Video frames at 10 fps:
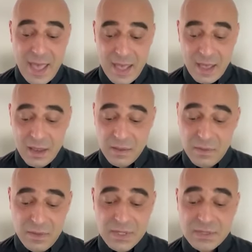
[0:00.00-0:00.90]

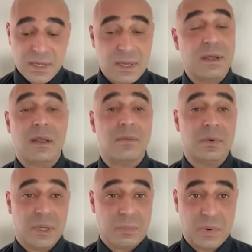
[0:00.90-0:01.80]
and these can get
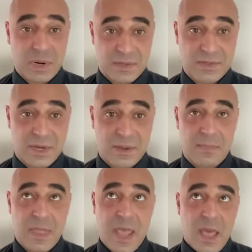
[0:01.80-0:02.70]
really pricey.
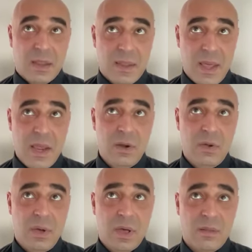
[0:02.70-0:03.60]

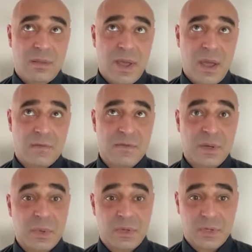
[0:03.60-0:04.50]
They have
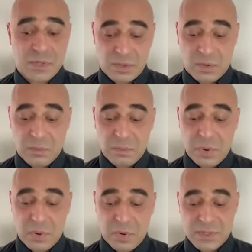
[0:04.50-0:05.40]
some additional
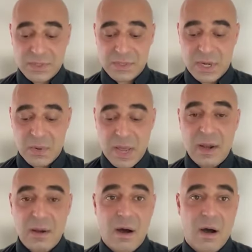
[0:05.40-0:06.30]
components. Now,
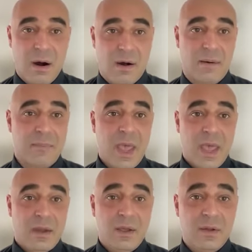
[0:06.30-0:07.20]
NR,
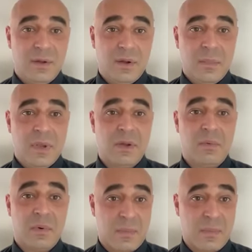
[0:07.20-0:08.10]
nicotinamide
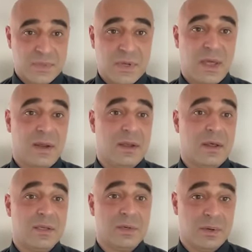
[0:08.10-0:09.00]
riboside, it
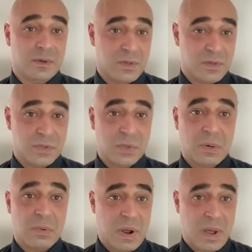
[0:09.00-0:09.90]
has a
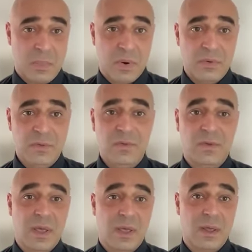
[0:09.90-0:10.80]
sugar ribose,
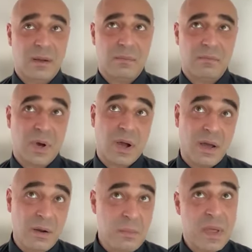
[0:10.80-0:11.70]
and
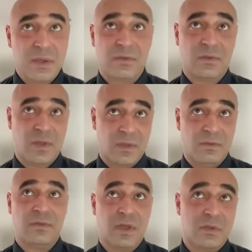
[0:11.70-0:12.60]
kind of makes
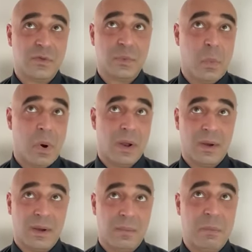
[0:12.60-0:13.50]
sense. It's
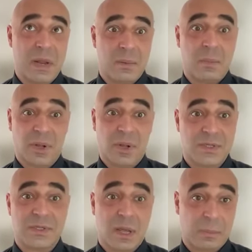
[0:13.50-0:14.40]
one metabolic
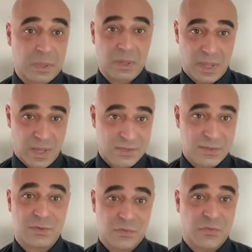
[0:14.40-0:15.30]
step less
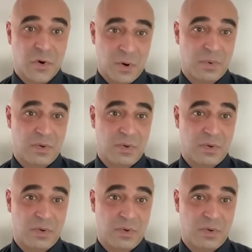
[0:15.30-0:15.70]
to form the